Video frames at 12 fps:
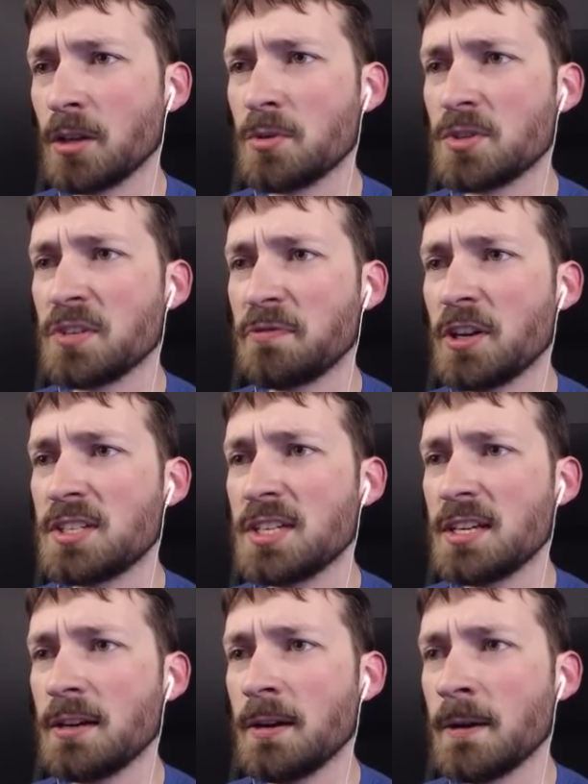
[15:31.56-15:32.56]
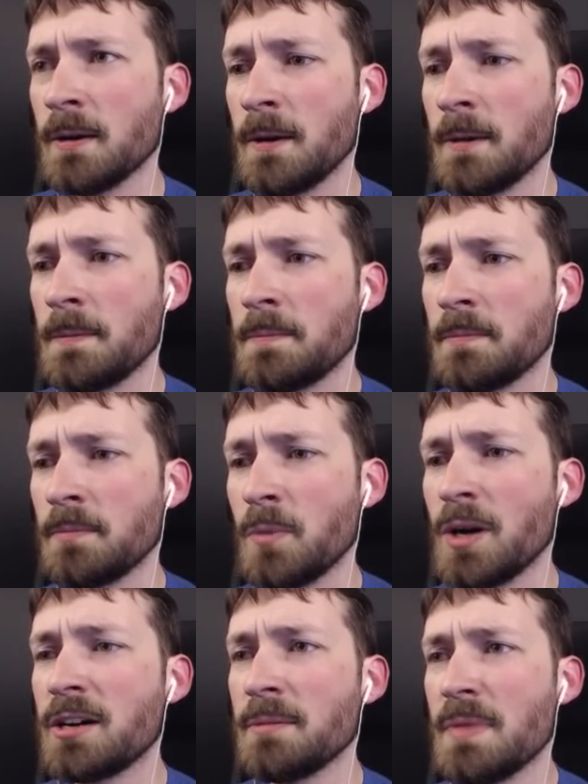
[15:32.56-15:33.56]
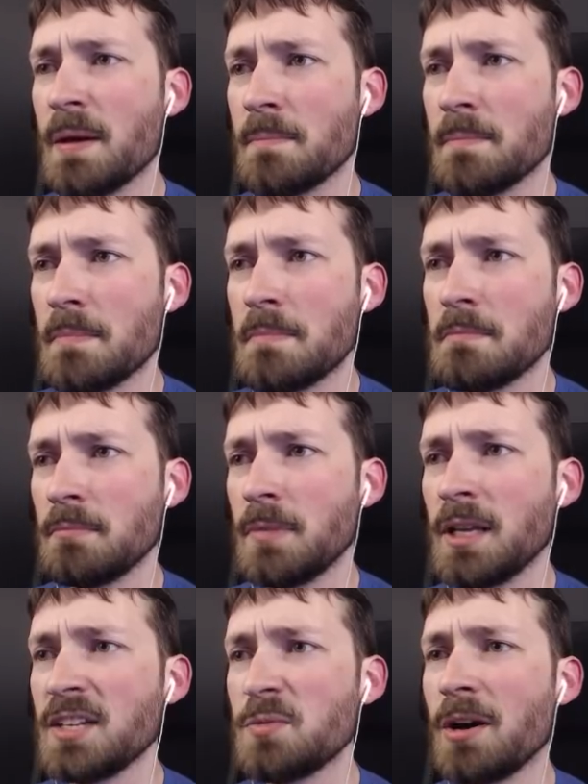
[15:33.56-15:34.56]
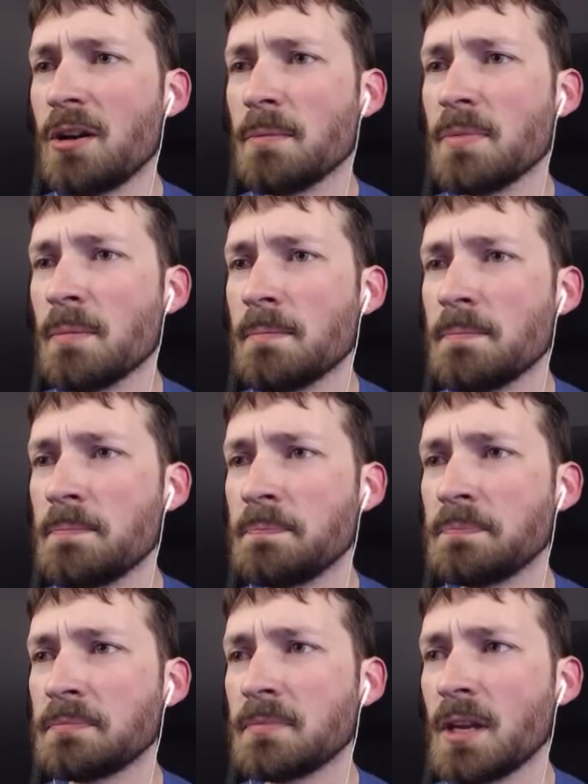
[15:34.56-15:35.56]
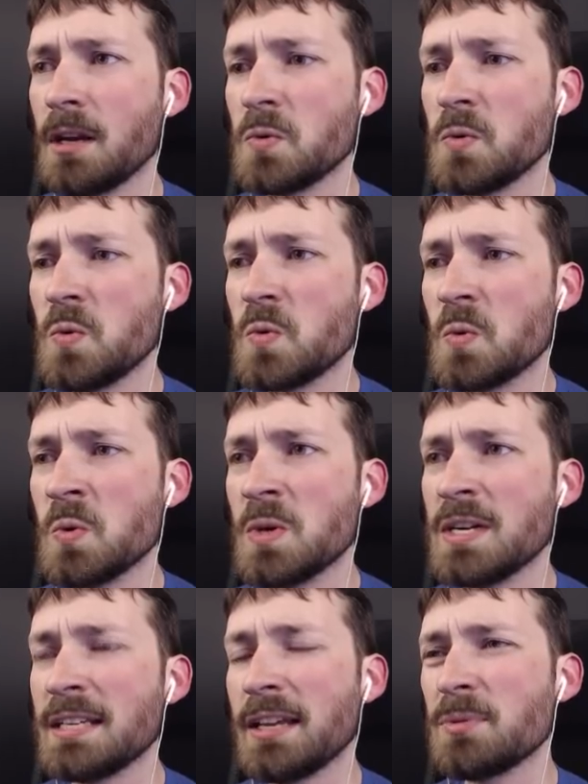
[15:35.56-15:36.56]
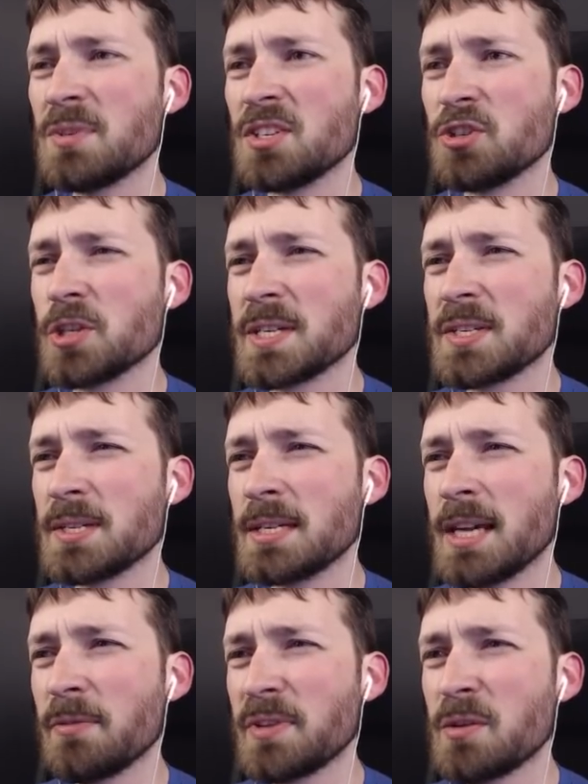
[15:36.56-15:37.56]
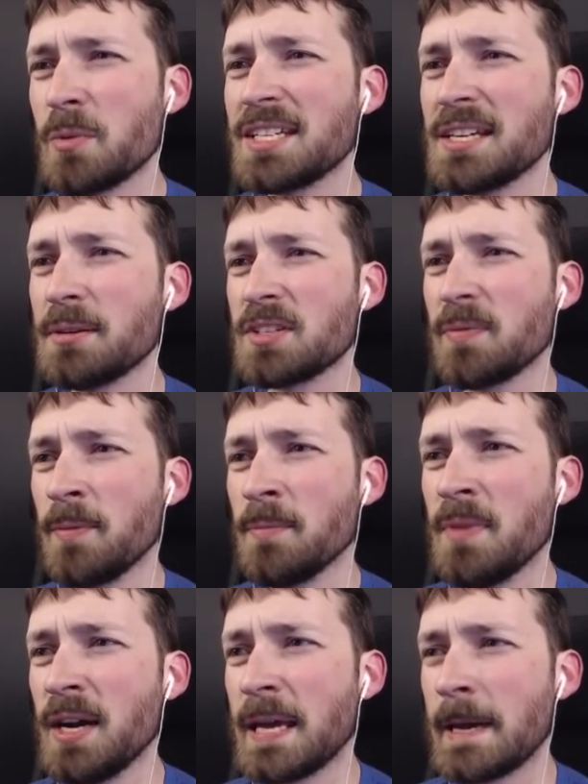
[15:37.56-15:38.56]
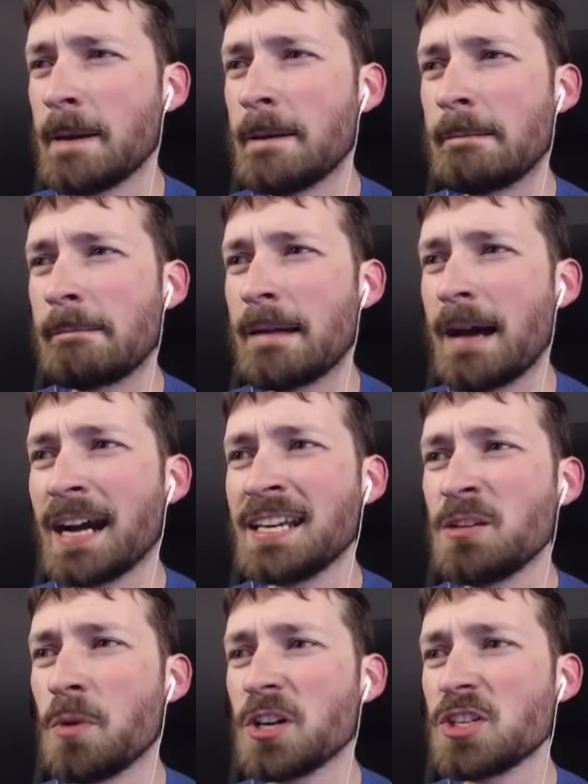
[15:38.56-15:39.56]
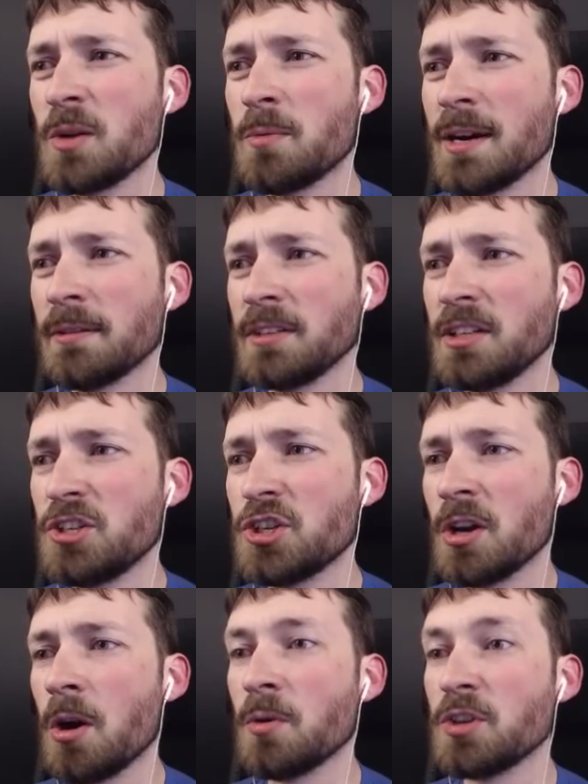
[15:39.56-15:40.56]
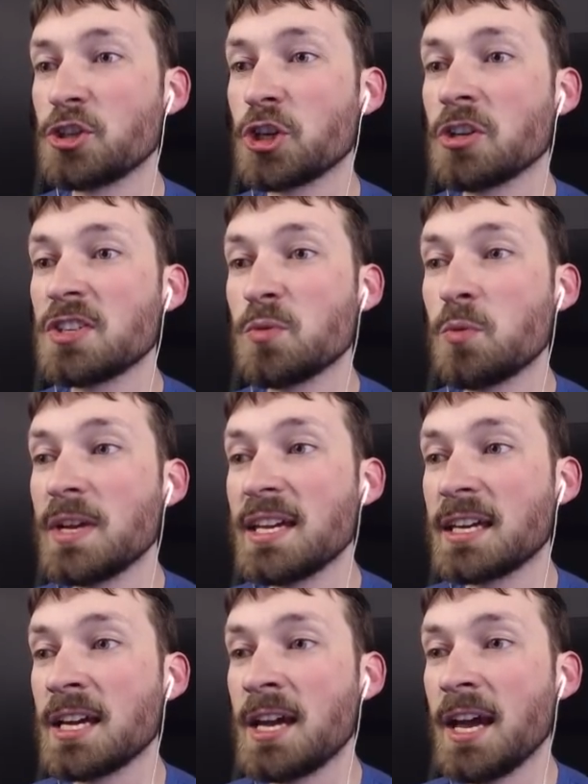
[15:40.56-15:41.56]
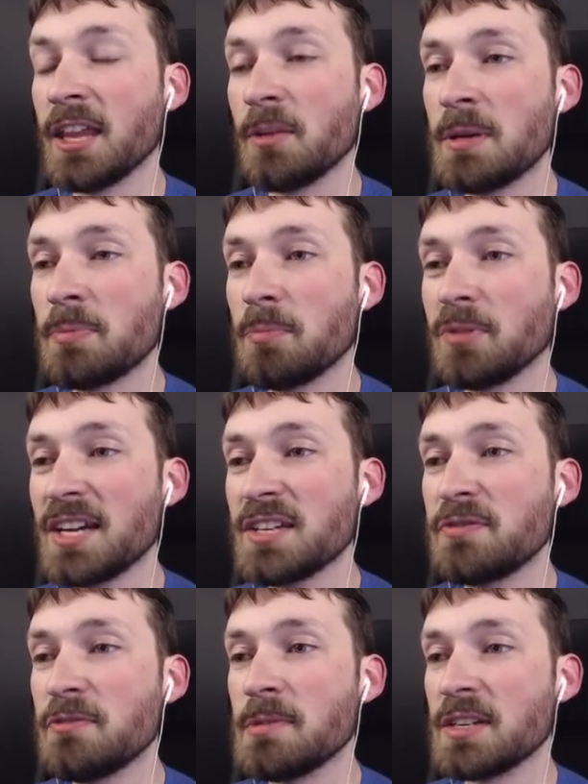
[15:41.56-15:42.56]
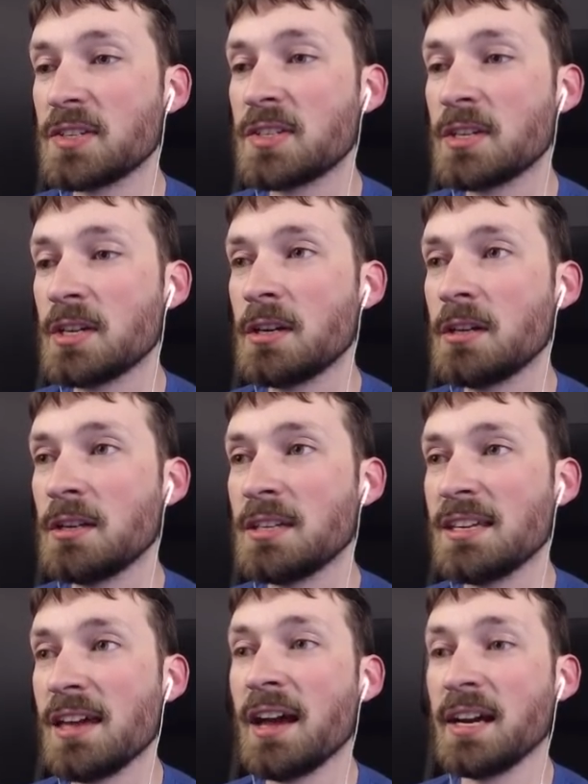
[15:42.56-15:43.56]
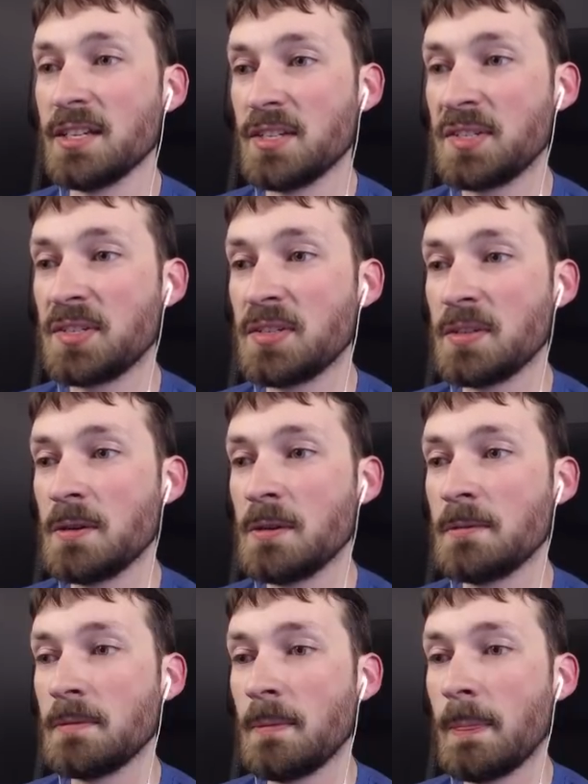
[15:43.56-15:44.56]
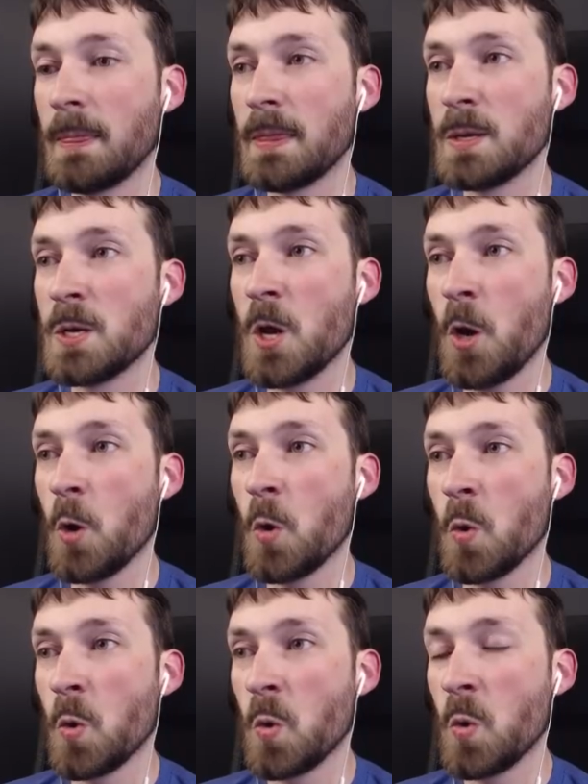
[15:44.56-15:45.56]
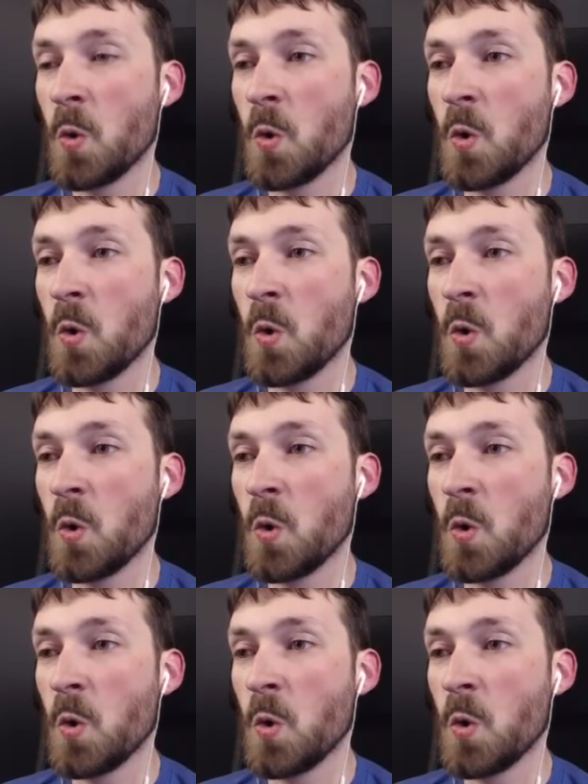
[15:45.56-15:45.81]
Close the frontier. Welcome them. Let's welcome them. Ooh, that was interesting. Everything went down except for money. I need to watch out with my religion. Oh, the church is weak and the people blasphemous. Yes. No.